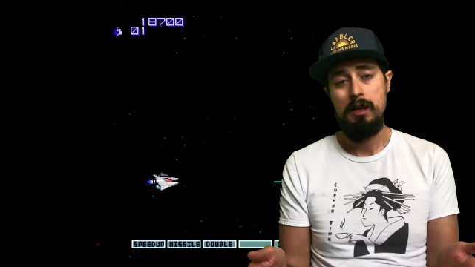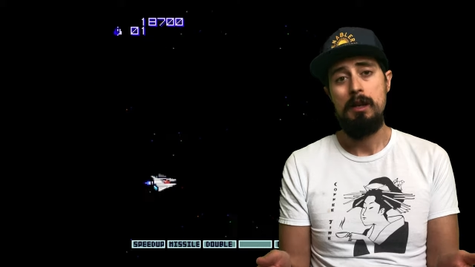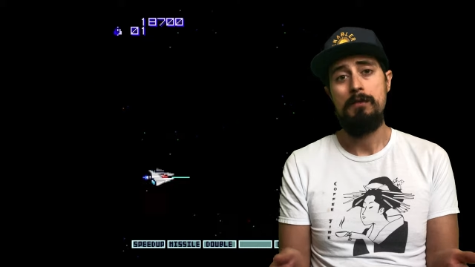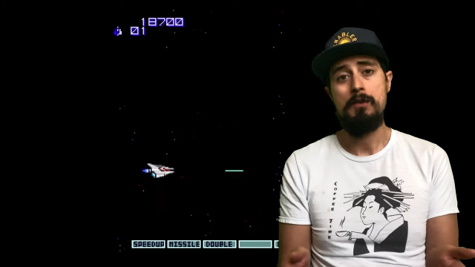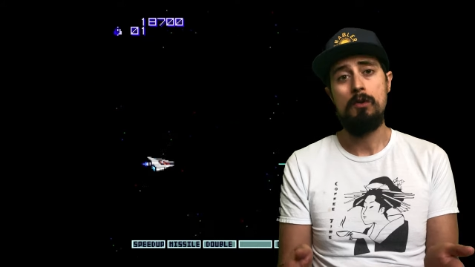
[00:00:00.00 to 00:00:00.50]

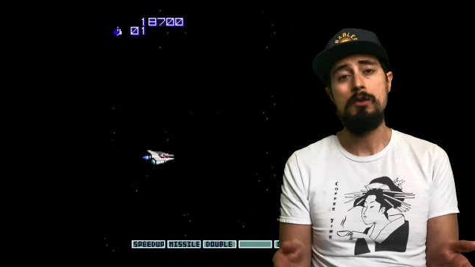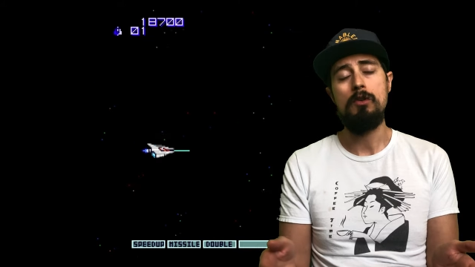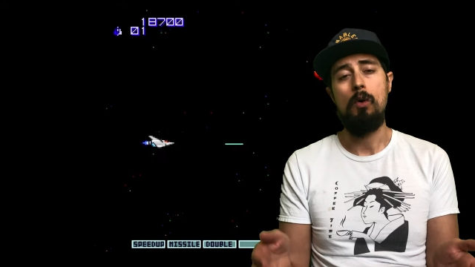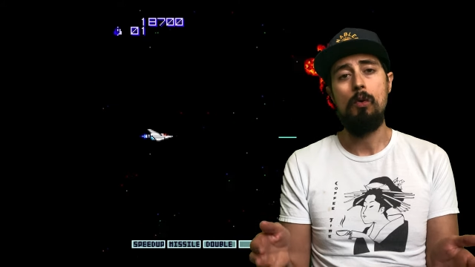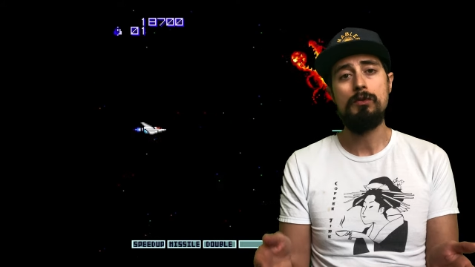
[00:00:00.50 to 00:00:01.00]
If you're into
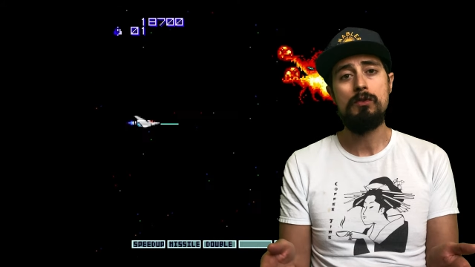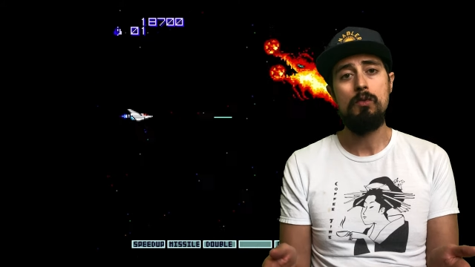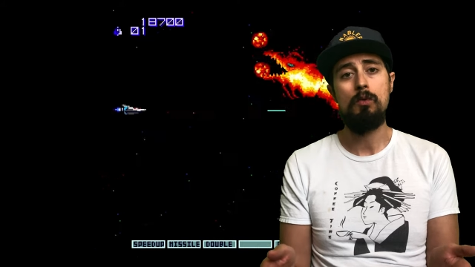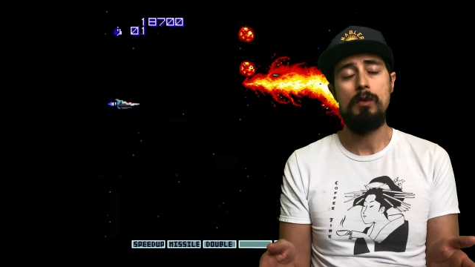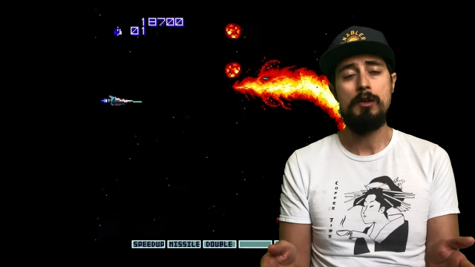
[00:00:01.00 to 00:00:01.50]
old
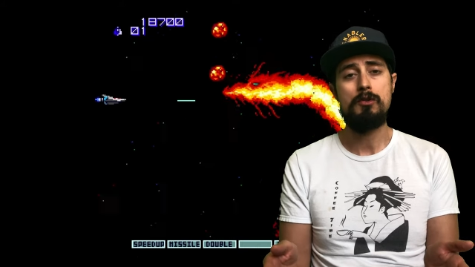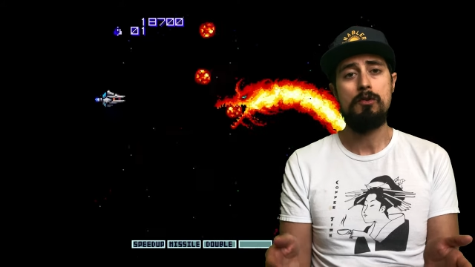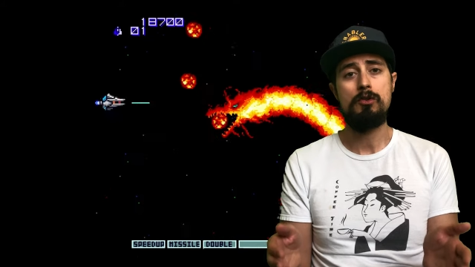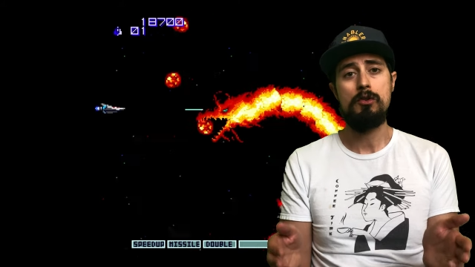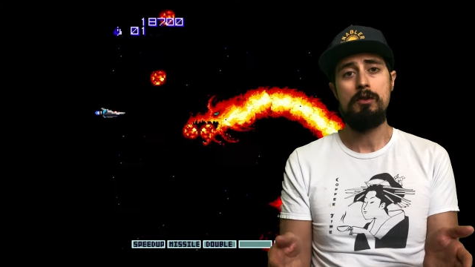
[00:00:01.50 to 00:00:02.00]
school retro
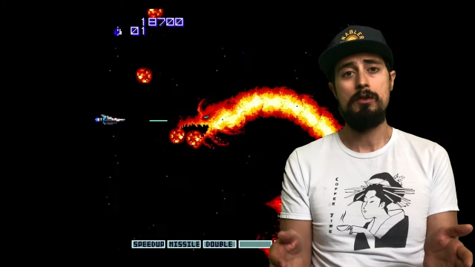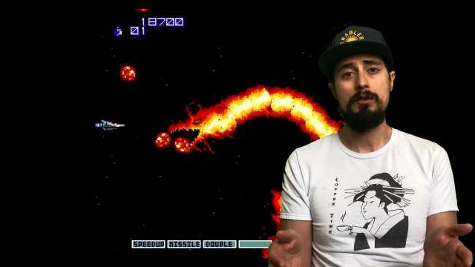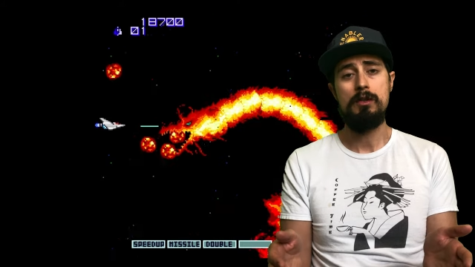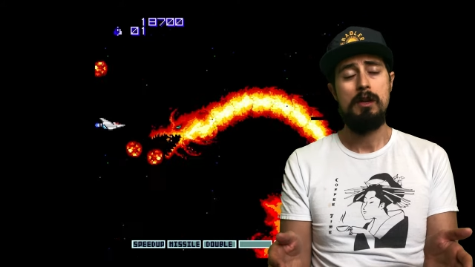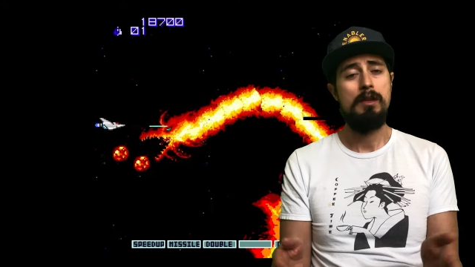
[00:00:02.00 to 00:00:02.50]

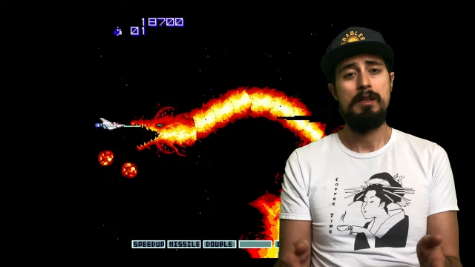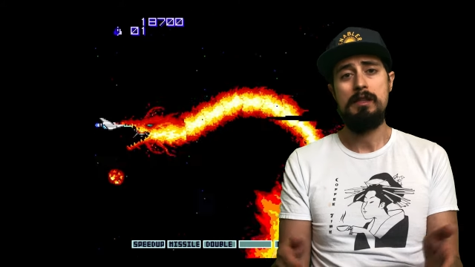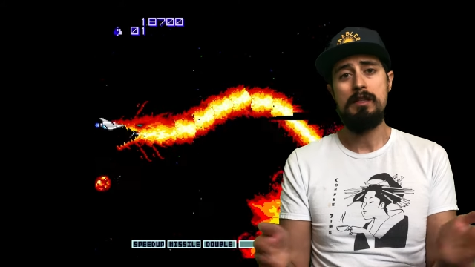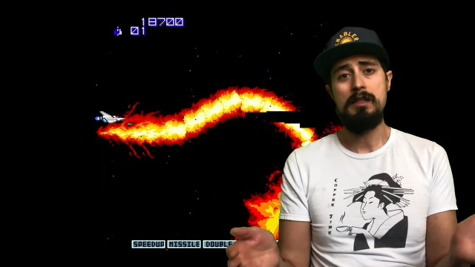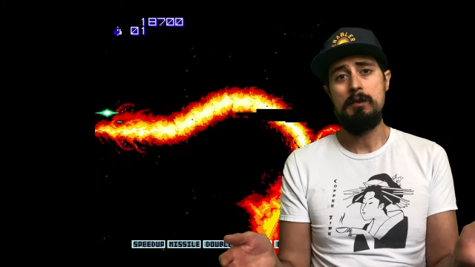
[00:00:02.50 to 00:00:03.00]
shooters, then
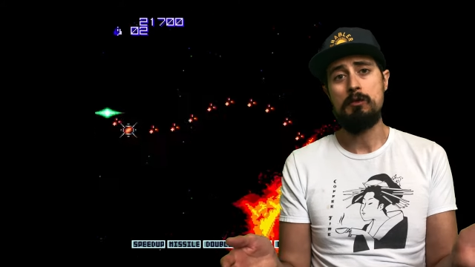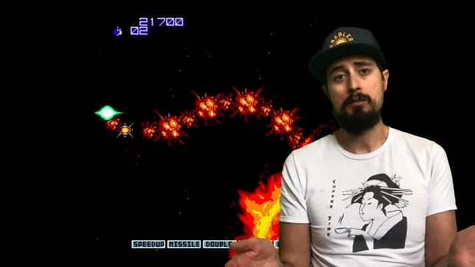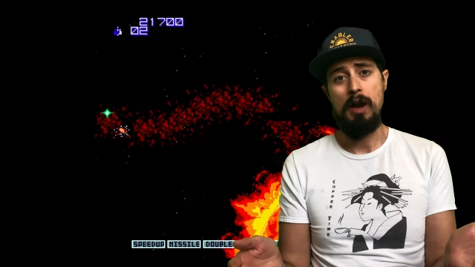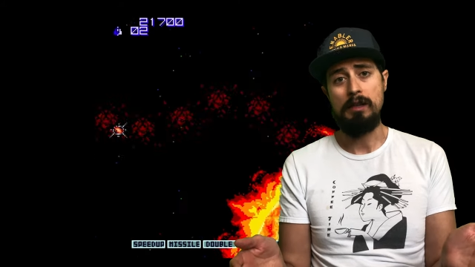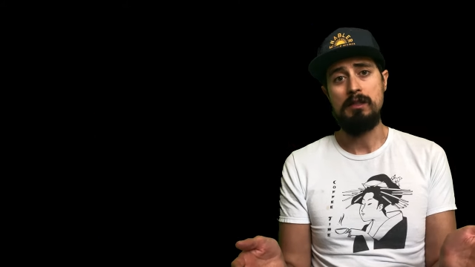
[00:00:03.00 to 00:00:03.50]
this thing was
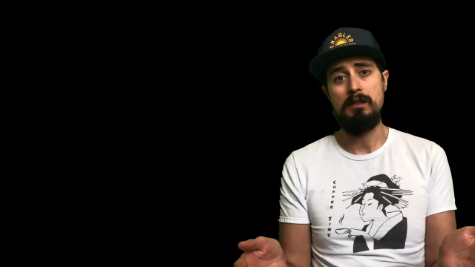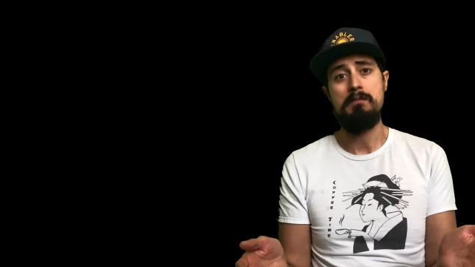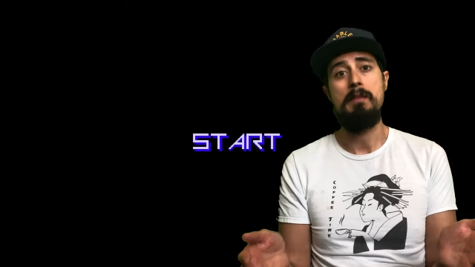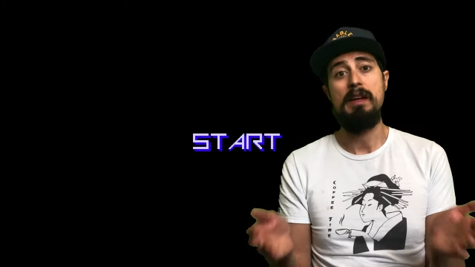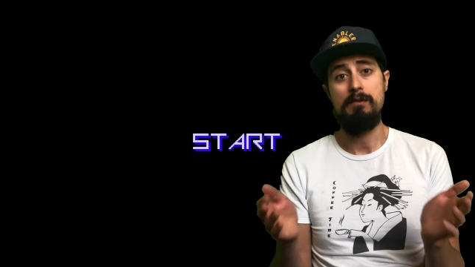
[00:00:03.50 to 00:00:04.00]
practically
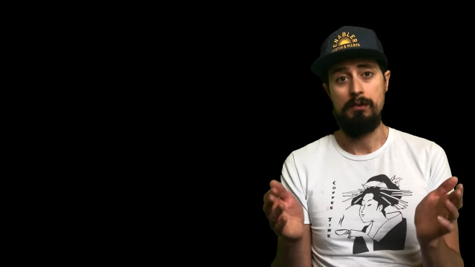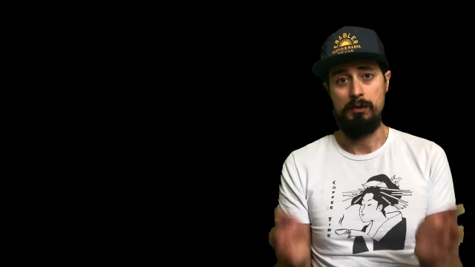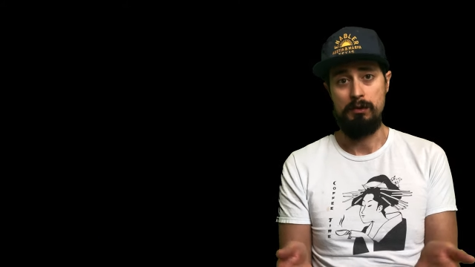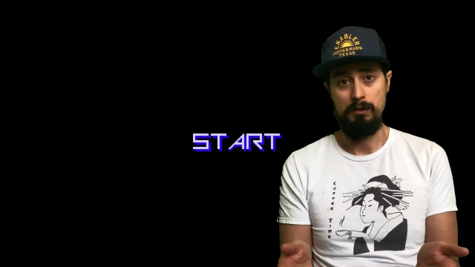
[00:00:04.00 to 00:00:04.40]
made for you.